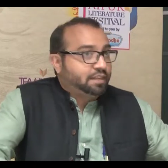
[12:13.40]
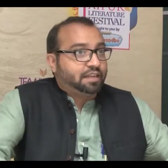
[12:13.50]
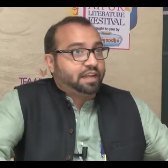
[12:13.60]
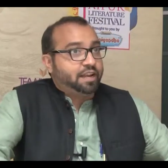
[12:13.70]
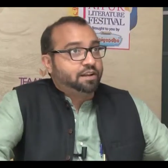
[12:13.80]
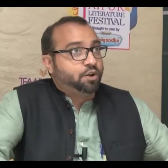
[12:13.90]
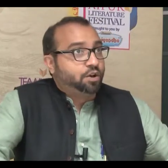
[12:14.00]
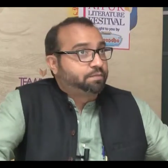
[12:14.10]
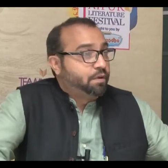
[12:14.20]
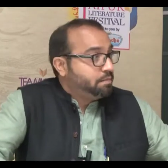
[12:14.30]
in
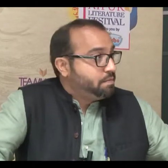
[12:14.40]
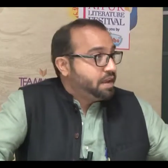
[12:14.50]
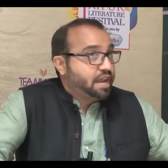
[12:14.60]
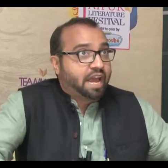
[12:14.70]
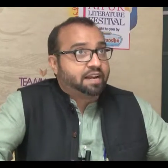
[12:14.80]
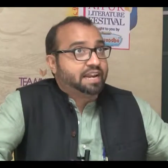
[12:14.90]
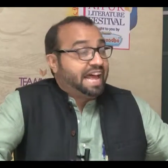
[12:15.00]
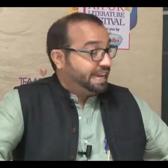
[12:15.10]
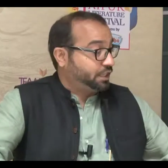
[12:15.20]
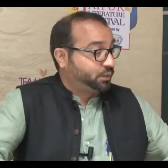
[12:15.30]
North Bombay and an
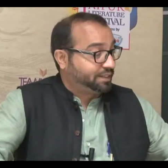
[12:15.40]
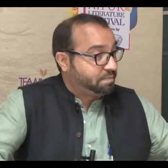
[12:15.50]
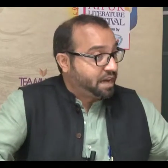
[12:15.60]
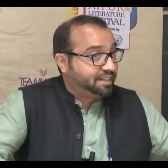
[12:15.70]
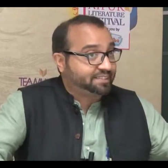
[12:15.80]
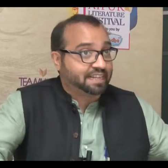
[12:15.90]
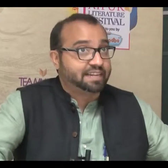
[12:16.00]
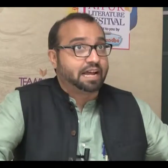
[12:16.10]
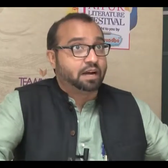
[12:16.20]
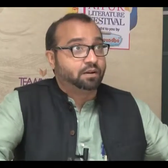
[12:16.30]
act was passed,
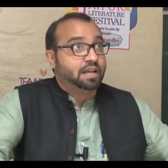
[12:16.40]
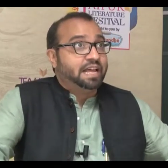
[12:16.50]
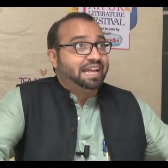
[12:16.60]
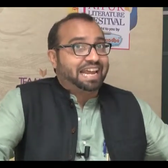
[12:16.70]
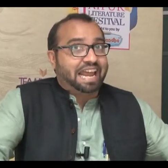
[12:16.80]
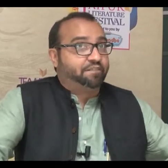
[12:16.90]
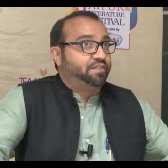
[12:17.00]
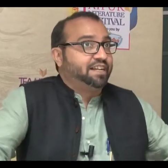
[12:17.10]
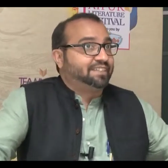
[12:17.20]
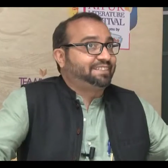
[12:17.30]
and now
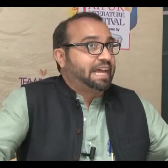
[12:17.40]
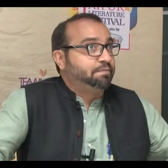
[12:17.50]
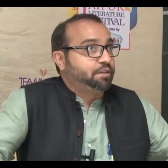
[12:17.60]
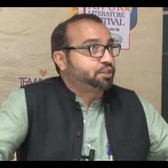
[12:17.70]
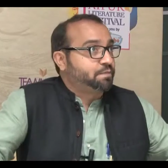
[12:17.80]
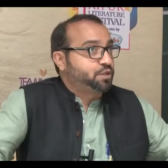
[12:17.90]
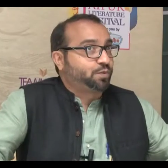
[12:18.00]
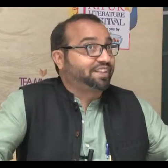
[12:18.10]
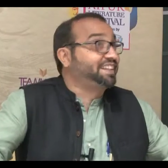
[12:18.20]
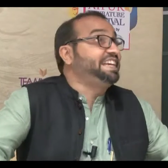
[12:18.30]
every establishment
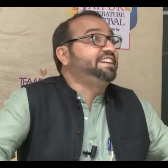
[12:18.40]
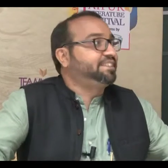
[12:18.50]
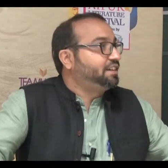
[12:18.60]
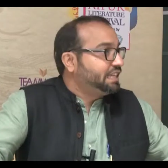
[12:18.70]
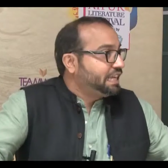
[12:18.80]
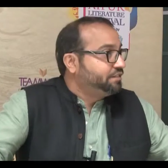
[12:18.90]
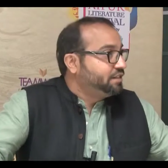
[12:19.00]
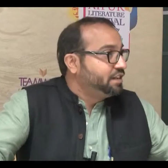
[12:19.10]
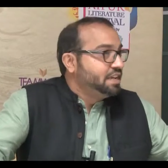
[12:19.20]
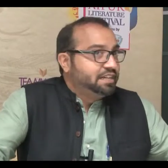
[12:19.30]
with a geyser
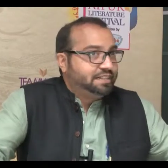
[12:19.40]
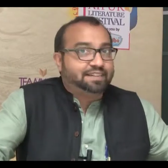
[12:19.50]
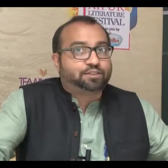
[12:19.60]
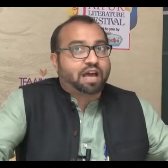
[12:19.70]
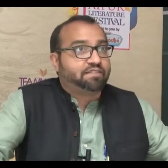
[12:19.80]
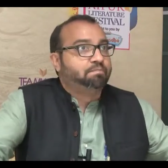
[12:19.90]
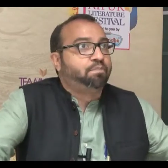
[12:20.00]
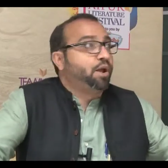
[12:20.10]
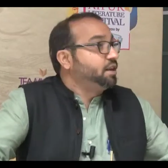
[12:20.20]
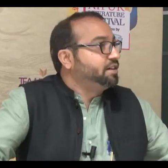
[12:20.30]
even needs to have a
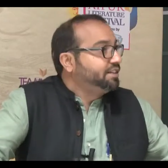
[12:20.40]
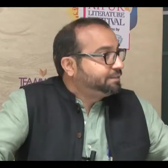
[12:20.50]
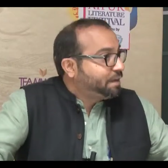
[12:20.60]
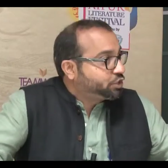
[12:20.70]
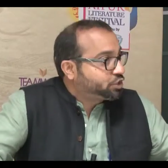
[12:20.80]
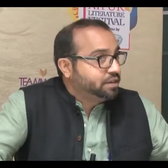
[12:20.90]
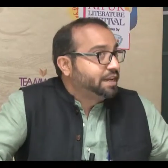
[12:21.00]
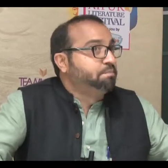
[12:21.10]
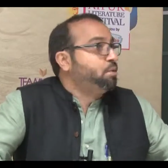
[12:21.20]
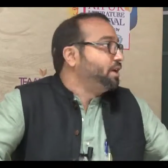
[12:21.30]
boiler inspection
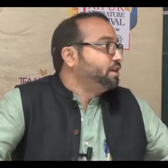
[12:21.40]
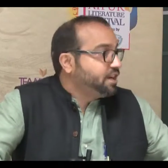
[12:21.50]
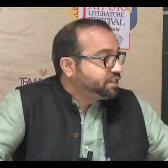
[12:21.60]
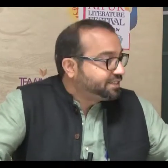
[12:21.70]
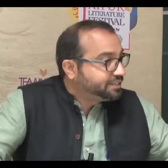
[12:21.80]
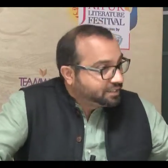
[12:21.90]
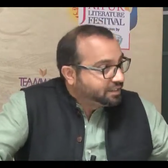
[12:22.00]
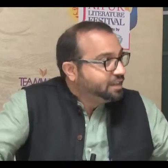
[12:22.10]
and a boiler register.